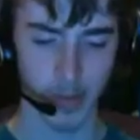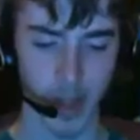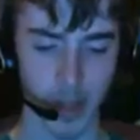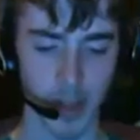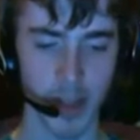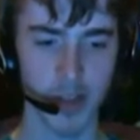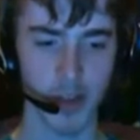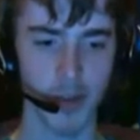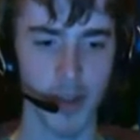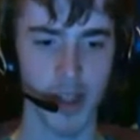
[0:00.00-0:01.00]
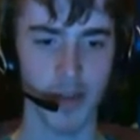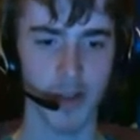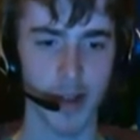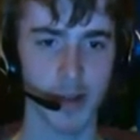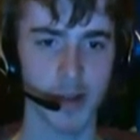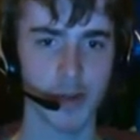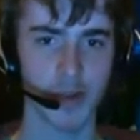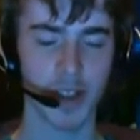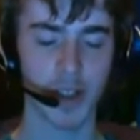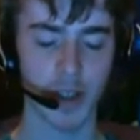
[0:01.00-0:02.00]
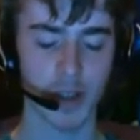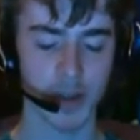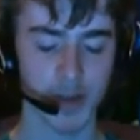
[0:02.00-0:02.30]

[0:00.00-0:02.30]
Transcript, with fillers: I may still make inflatable videos.